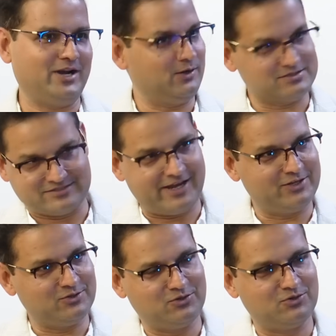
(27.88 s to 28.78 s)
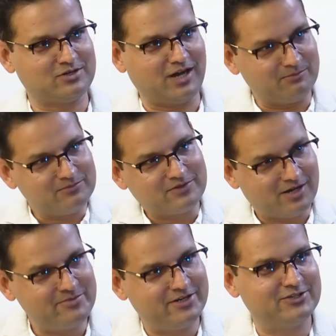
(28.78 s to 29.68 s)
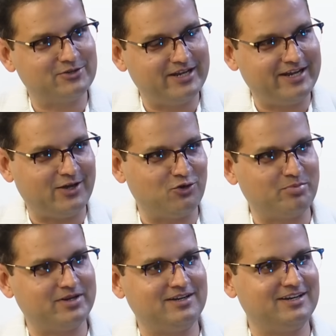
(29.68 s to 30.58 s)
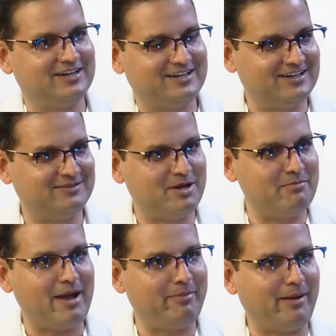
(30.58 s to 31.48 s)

I was trying to come come here today, I open uh, my map